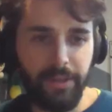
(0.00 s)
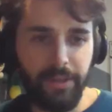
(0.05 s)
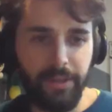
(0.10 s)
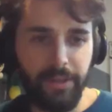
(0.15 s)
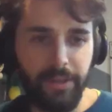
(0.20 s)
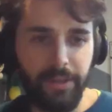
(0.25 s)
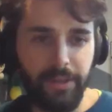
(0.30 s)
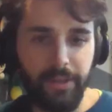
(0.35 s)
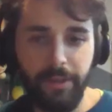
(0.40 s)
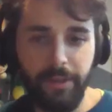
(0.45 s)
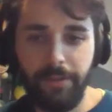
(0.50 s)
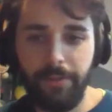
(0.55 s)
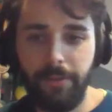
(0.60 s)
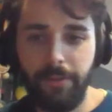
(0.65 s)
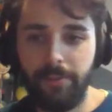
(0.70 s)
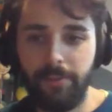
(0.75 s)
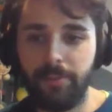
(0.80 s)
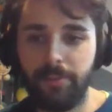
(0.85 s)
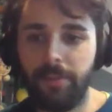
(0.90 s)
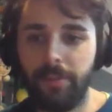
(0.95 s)
guys, here
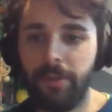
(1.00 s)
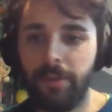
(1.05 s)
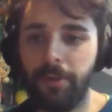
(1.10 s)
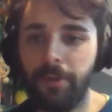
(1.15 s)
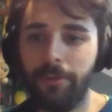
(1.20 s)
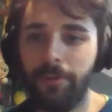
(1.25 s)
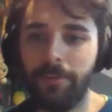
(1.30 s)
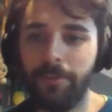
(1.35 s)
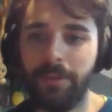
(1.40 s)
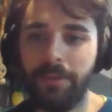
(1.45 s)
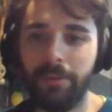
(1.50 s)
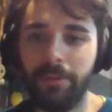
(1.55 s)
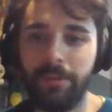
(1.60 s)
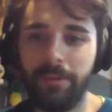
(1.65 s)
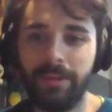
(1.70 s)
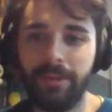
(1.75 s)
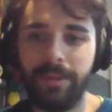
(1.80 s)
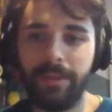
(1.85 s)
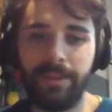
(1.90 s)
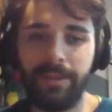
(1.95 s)
from Spotahome. We're
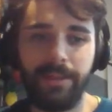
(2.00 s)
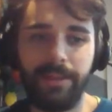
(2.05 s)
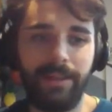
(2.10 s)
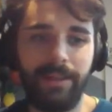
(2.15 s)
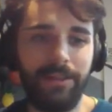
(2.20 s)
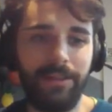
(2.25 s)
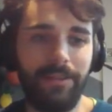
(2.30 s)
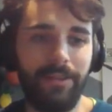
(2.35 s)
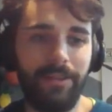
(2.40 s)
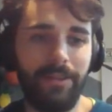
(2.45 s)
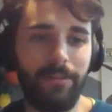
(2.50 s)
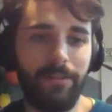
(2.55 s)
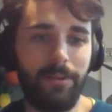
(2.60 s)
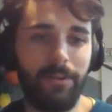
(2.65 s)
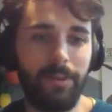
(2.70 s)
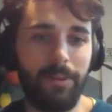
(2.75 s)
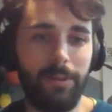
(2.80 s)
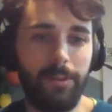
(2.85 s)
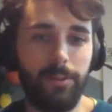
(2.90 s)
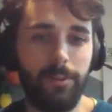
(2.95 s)
with the landlord and we're
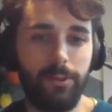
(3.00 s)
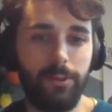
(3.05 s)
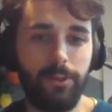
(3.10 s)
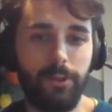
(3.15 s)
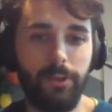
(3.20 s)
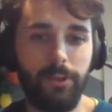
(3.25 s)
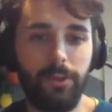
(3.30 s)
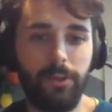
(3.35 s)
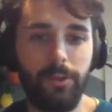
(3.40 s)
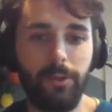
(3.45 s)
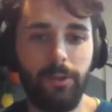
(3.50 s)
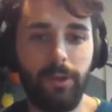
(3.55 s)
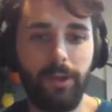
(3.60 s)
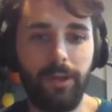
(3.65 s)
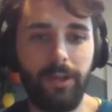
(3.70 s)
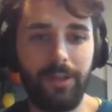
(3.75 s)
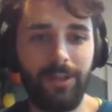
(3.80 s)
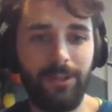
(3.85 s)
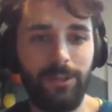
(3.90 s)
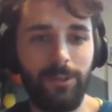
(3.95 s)
about to show you a
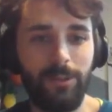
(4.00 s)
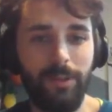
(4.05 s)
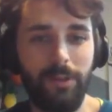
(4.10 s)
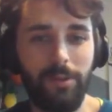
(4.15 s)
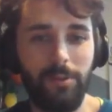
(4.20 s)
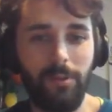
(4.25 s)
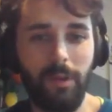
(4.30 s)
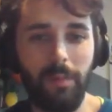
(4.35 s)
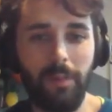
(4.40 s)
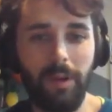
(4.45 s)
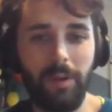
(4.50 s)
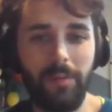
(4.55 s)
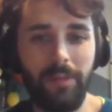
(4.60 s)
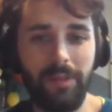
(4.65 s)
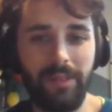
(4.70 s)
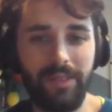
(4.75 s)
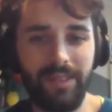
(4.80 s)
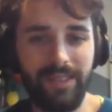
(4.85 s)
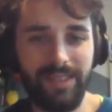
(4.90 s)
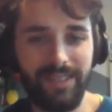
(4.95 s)
two bedroom
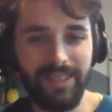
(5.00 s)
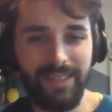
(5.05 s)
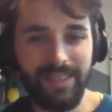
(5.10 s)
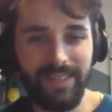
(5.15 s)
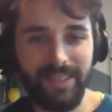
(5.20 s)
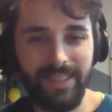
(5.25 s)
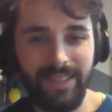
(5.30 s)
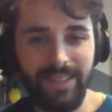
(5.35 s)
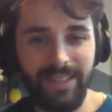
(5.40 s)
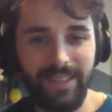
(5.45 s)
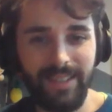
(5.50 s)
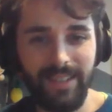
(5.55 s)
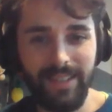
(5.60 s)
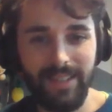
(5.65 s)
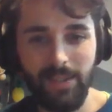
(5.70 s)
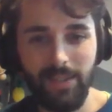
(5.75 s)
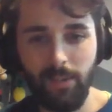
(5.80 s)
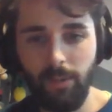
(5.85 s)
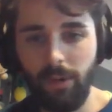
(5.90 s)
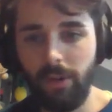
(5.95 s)
apartment.
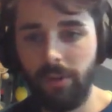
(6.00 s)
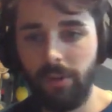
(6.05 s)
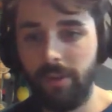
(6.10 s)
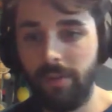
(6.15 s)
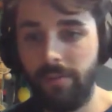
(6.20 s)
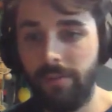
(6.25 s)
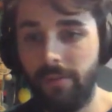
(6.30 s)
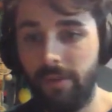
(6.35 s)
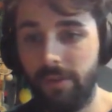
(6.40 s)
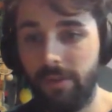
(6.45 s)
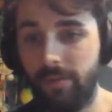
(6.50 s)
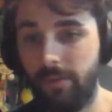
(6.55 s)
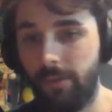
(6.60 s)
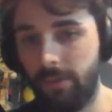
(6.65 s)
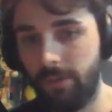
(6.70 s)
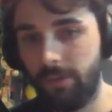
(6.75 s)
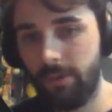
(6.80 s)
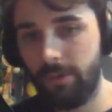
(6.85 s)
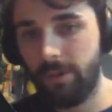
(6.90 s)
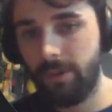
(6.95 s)
So we're on the first
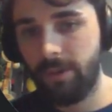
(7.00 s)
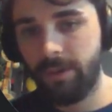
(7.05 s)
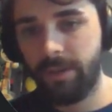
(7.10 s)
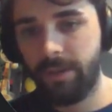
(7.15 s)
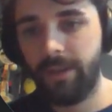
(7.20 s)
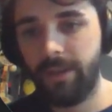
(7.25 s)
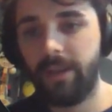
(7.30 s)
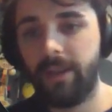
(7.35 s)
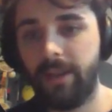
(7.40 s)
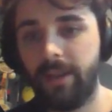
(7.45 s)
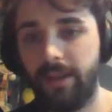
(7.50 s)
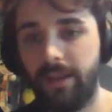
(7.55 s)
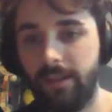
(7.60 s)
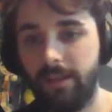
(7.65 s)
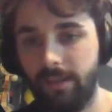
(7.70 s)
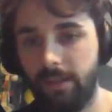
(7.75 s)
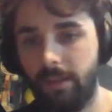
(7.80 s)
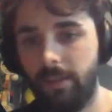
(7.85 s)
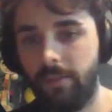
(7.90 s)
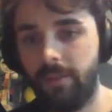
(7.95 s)
floor
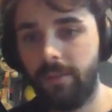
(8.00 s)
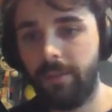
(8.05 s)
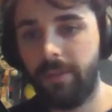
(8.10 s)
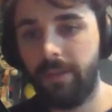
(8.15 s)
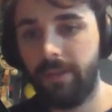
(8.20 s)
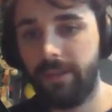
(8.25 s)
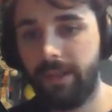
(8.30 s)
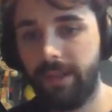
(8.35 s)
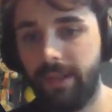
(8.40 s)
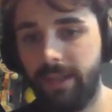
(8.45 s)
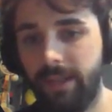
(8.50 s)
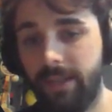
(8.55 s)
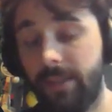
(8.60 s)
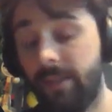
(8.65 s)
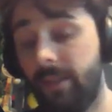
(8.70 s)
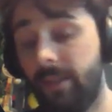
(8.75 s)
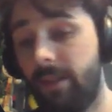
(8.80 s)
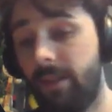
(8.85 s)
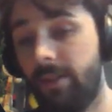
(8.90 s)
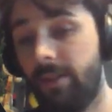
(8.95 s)
uh, of a building
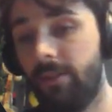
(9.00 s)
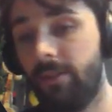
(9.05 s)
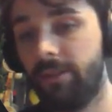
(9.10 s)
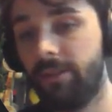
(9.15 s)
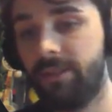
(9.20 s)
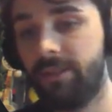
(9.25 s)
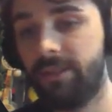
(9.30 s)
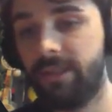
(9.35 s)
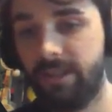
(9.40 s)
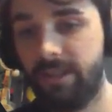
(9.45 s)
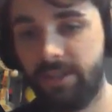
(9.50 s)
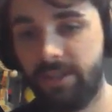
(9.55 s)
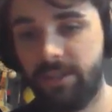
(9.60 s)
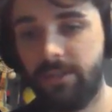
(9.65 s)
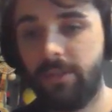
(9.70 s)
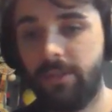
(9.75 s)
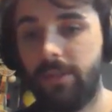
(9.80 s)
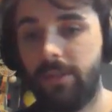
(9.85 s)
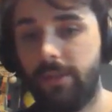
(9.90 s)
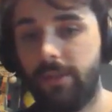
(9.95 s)
and there are only stairs.
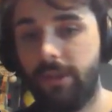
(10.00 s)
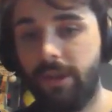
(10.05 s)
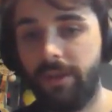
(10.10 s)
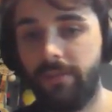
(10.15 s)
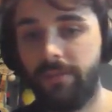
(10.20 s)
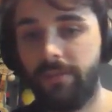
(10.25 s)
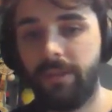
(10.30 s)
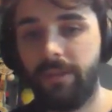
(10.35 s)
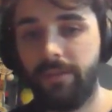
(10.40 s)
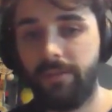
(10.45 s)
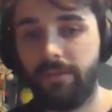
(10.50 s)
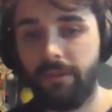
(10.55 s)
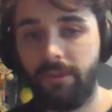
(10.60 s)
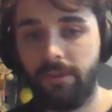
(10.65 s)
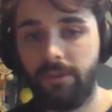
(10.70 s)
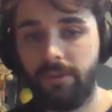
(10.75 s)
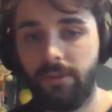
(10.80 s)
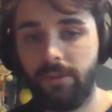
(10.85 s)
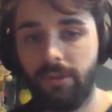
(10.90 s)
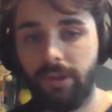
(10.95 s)
So you have the
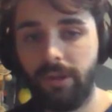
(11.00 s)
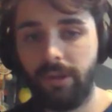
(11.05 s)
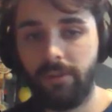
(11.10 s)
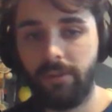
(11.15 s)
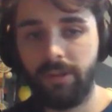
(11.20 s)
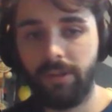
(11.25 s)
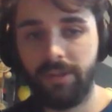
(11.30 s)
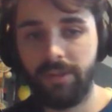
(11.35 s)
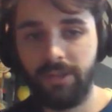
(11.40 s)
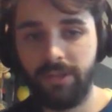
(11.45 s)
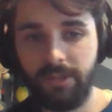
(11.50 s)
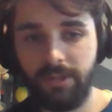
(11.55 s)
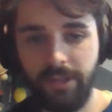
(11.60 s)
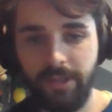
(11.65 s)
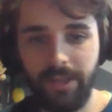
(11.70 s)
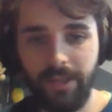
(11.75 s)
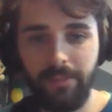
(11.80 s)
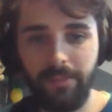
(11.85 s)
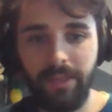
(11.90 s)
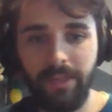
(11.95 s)
front door and once you
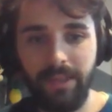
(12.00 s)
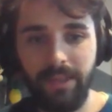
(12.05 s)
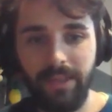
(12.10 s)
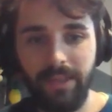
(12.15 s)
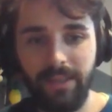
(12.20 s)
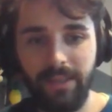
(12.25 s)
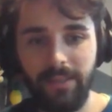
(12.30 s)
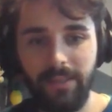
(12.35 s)
come in,